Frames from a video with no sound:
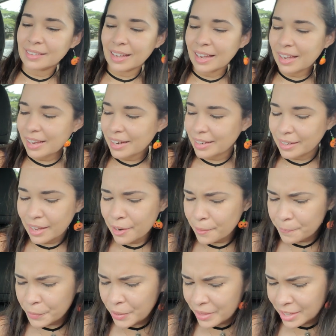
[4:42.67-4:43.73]
line. I
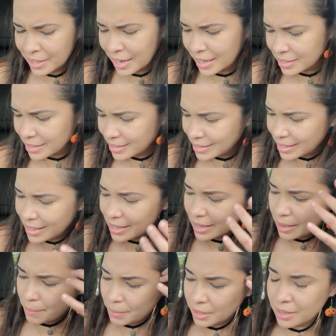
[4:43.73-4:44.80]
don't know that you got to see
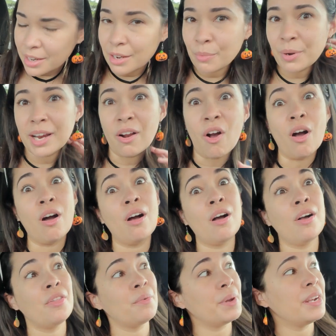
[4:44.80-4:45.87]
it, but it went
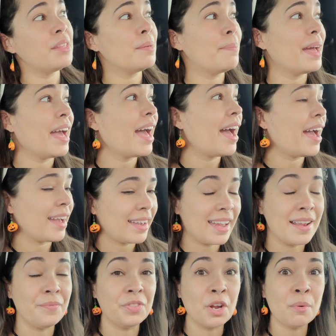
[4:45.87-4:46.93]
all the way to the back
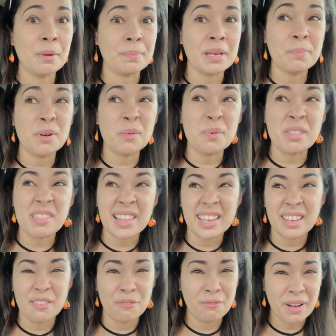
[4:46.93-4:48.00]
and there were people with
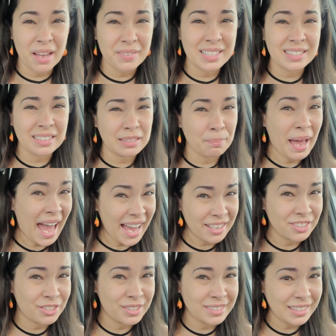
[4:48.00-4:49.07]
like 5 and 6
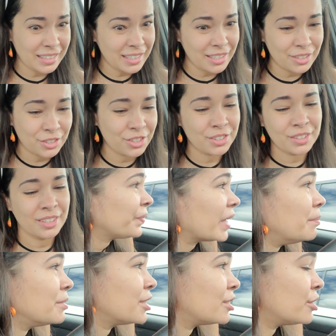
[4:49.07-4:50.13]
packages each.
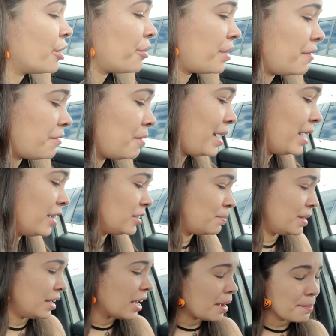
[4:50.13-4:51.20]
I'm so grateful my
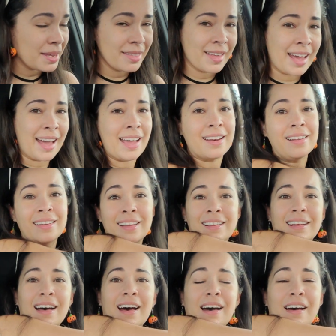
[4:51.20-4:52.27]
husband got me that
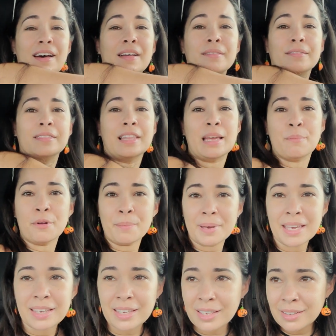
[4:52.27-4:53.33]
label
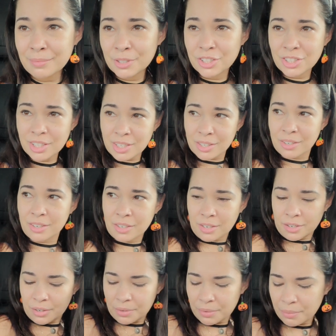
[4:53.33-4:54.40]
making machine,
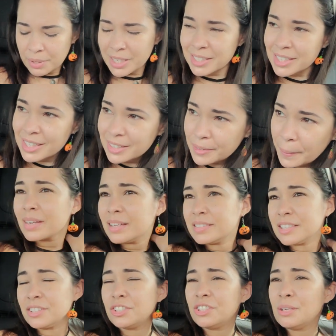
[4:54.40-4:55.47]
or what is it?
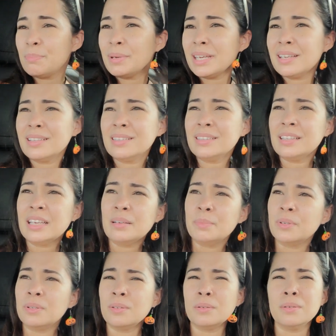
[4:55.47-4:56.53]
It's a shipping
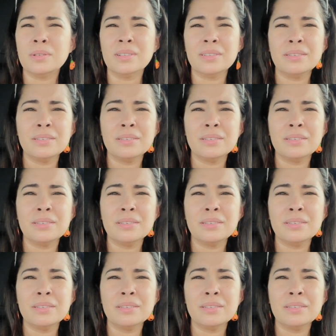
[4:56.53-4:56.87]
label